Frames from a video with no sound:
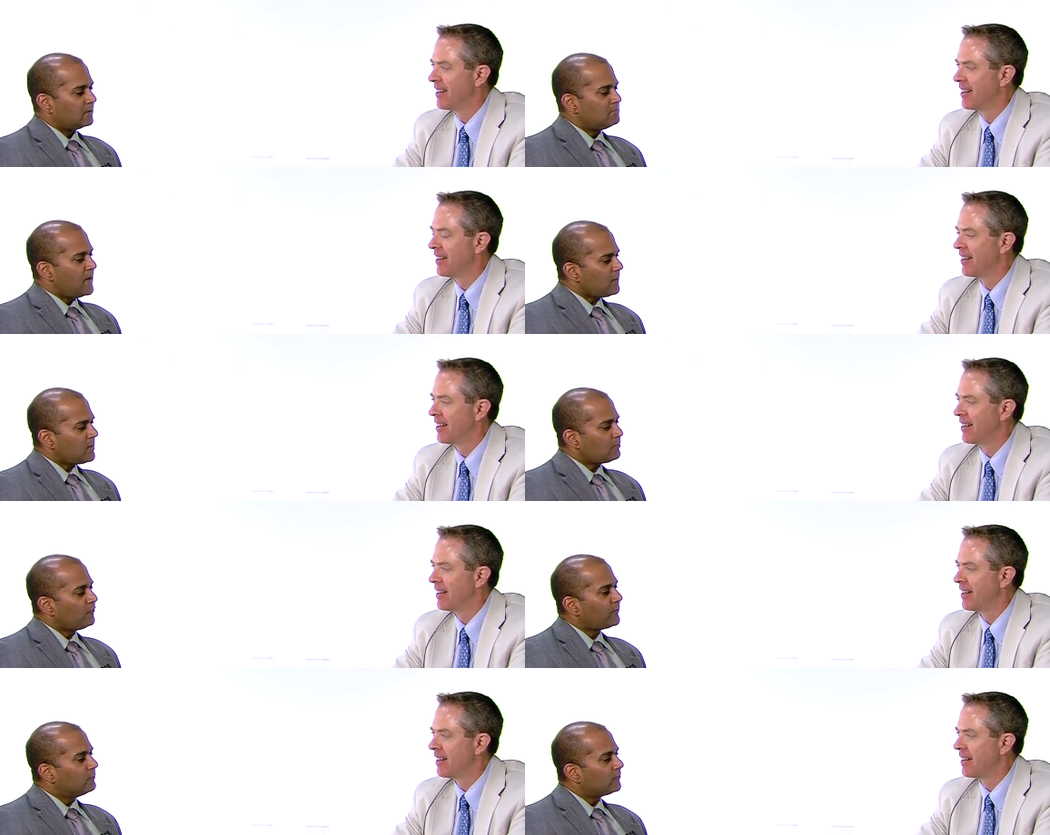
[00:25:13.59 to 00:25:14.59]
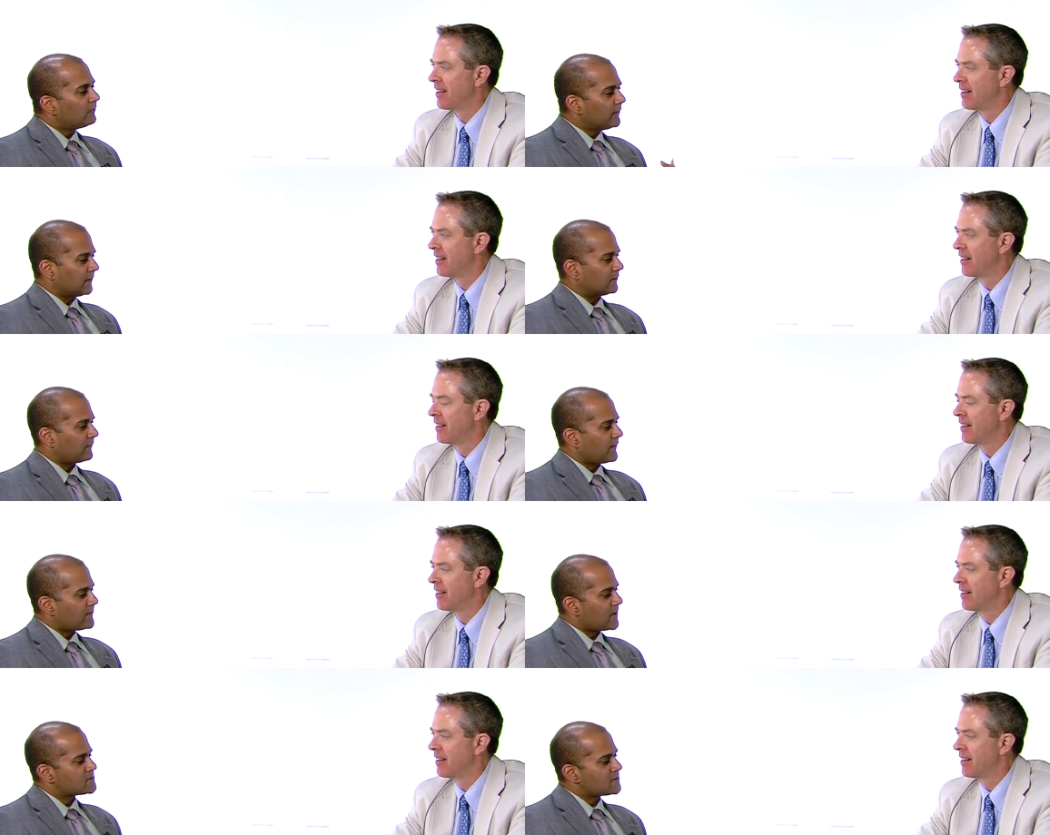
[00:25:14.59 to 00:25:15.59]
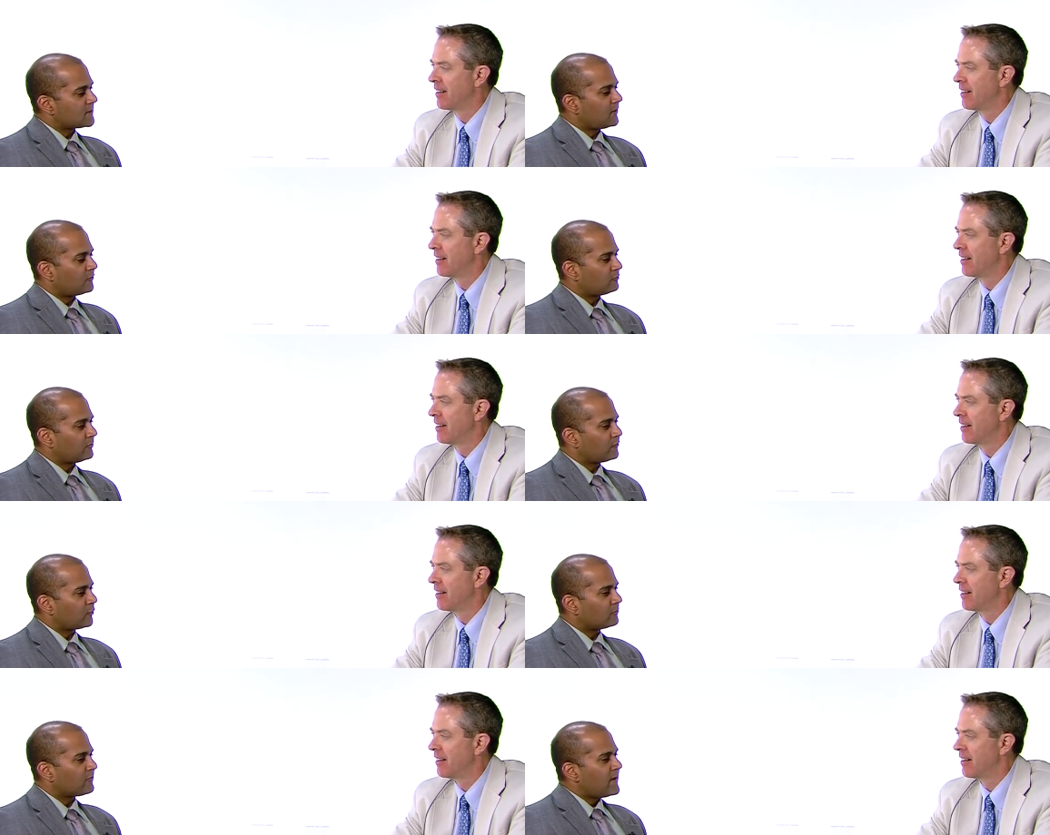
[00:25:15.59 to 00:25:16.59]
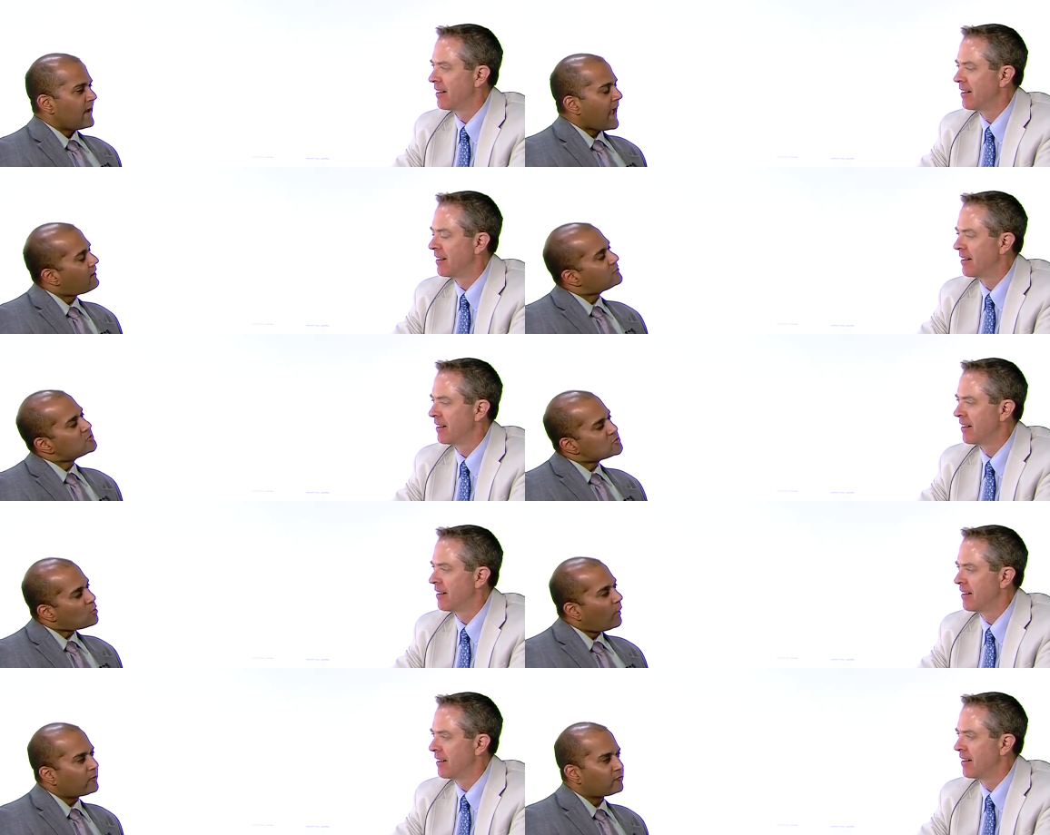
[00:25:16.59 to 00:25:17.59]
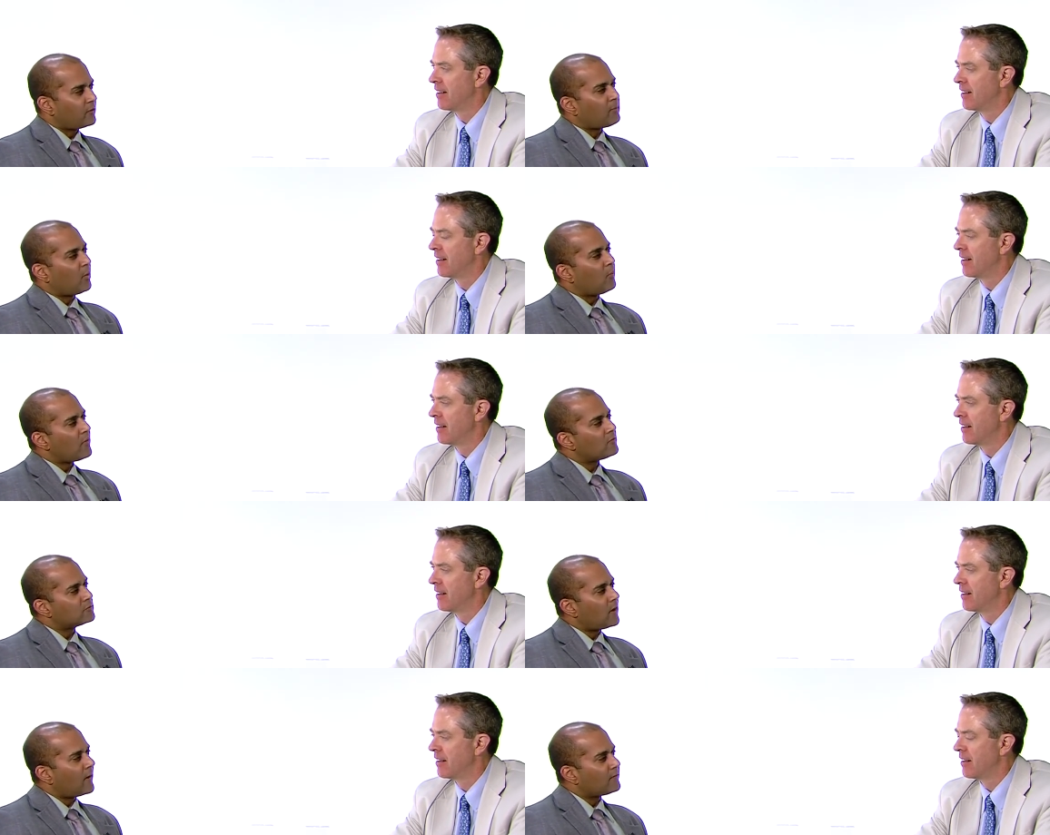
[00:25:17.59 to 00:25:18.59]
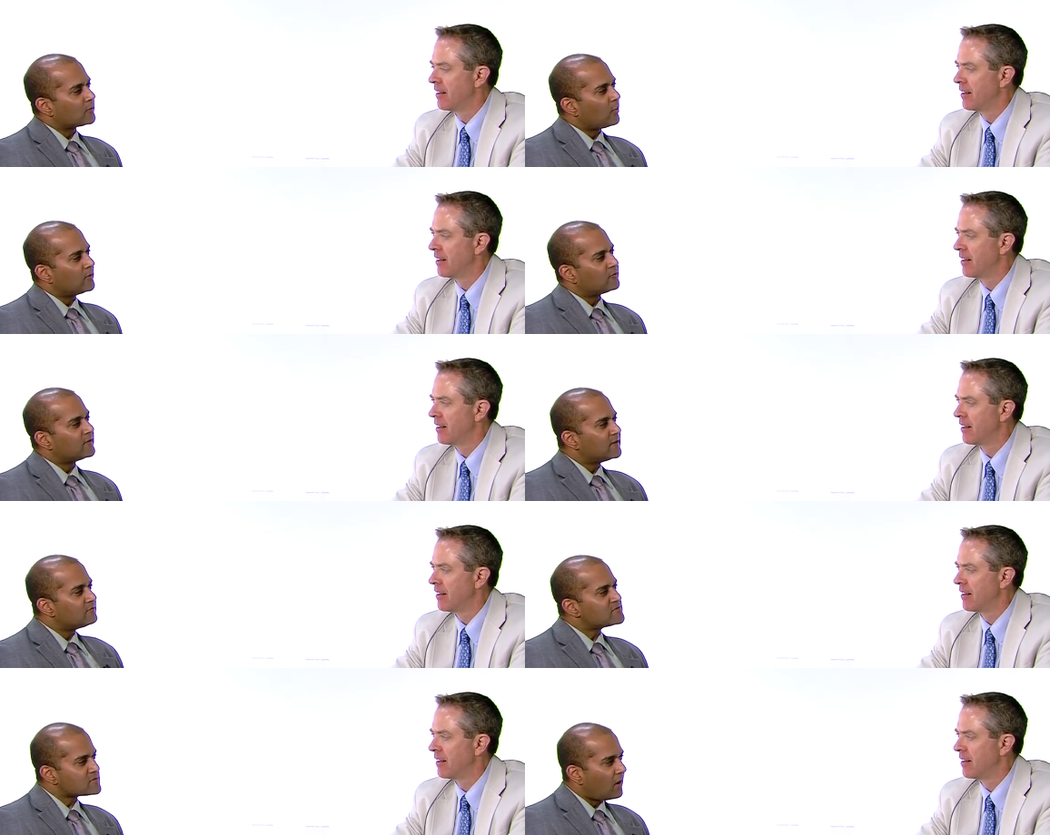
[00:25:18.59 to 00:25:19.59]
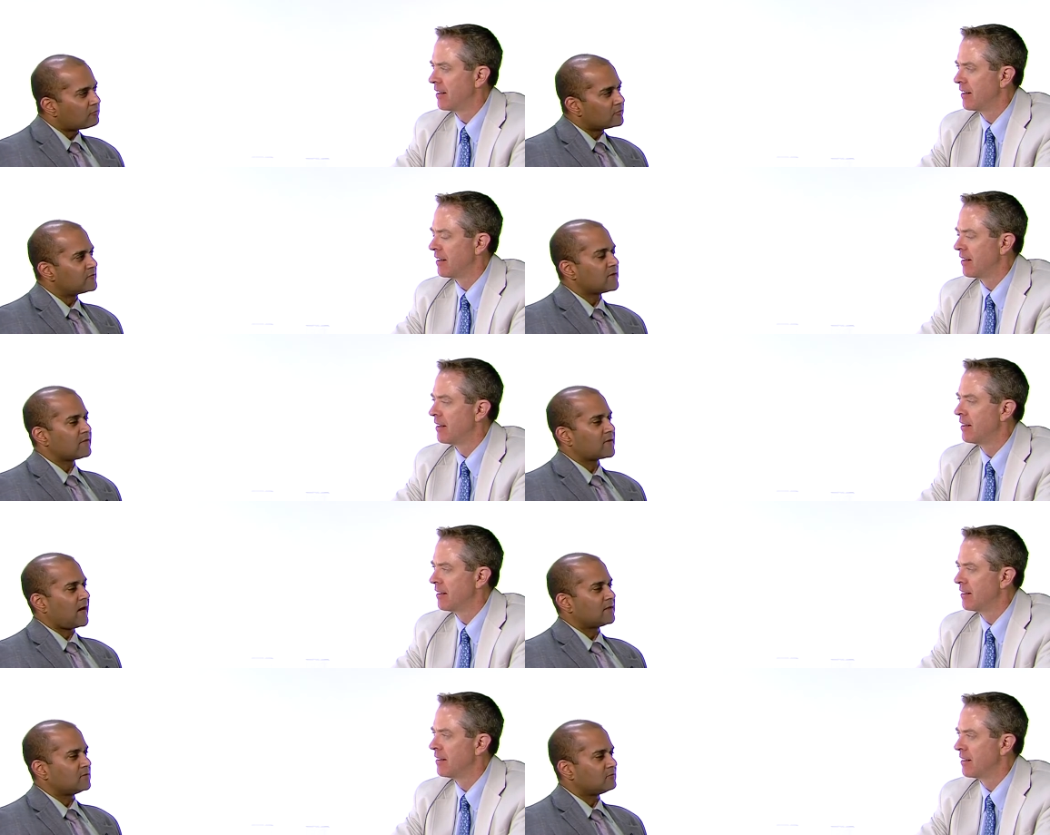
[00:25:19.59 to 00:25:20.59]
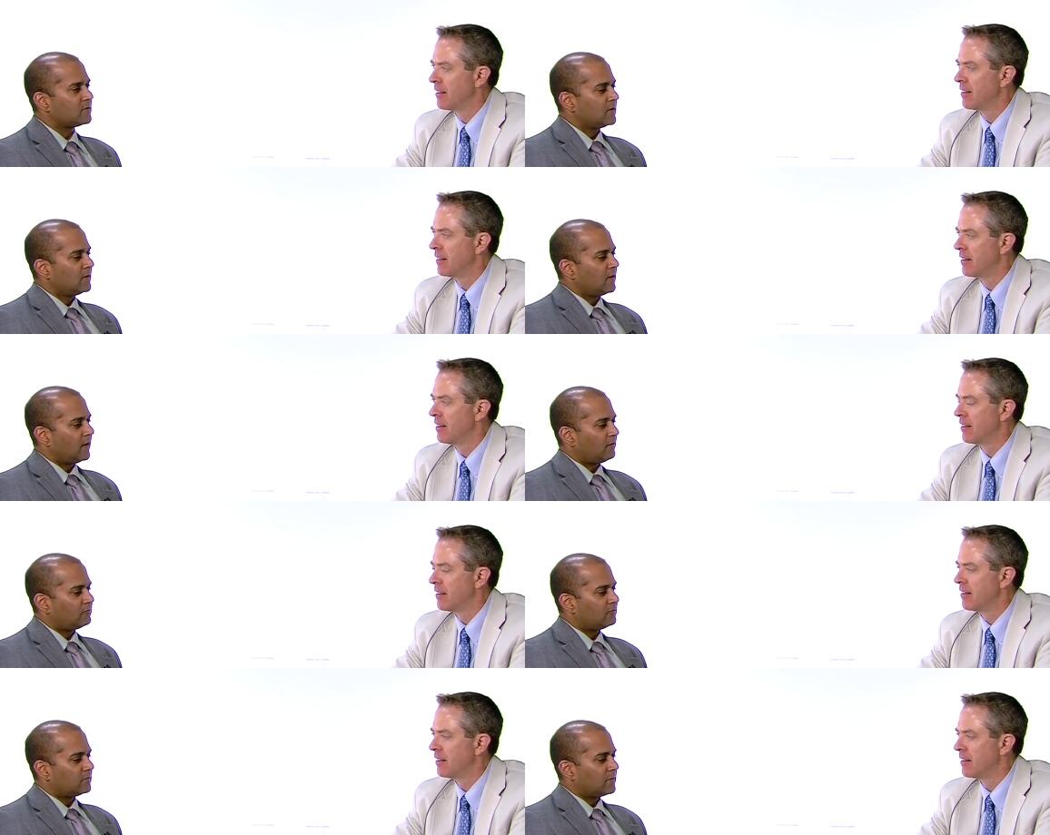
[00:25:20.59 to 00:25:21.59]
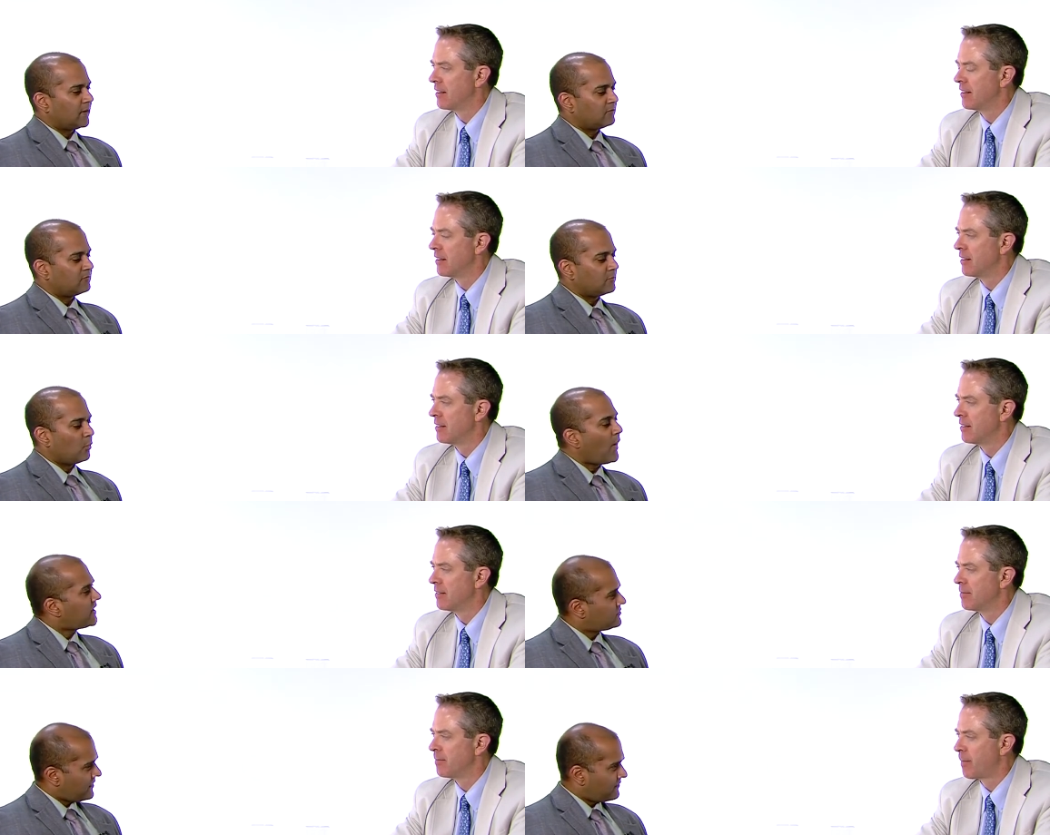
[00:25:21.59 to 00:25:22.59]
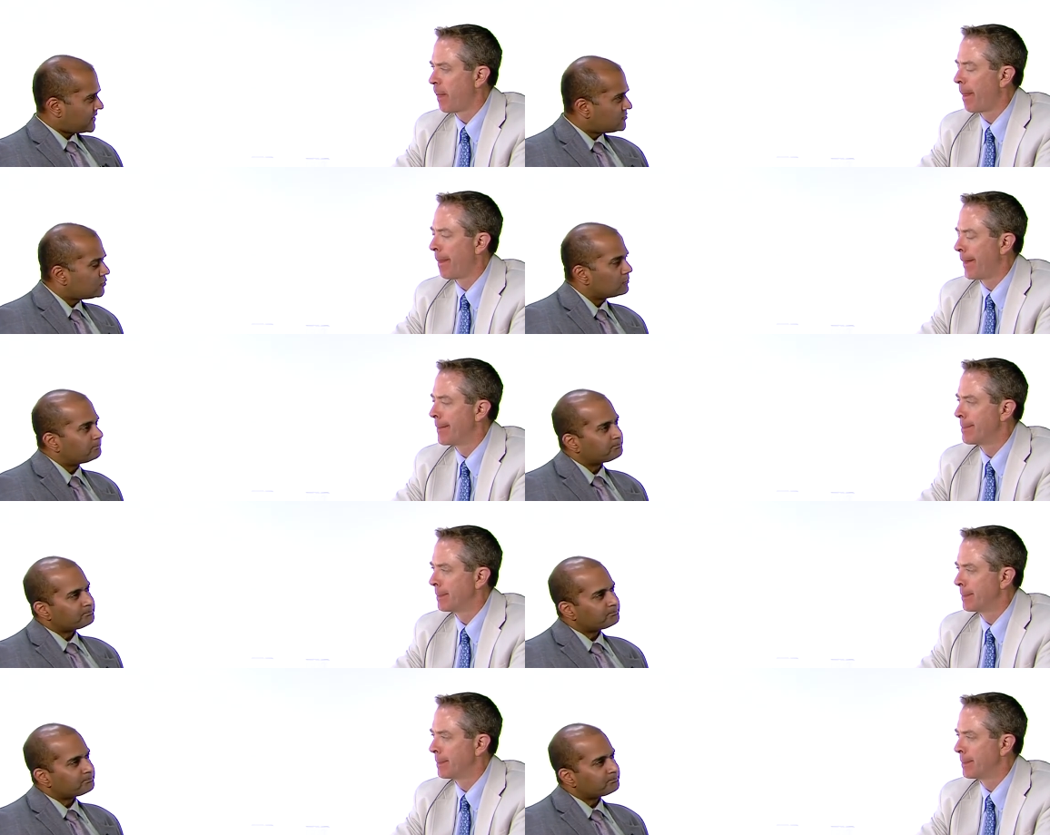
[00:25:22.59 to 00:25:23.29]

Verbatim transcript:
Speaker 1: many people seem to think that the ASEAN countries sort of have a choice about whether or not they're going to give sovereignty the kind of of, of weight that they do.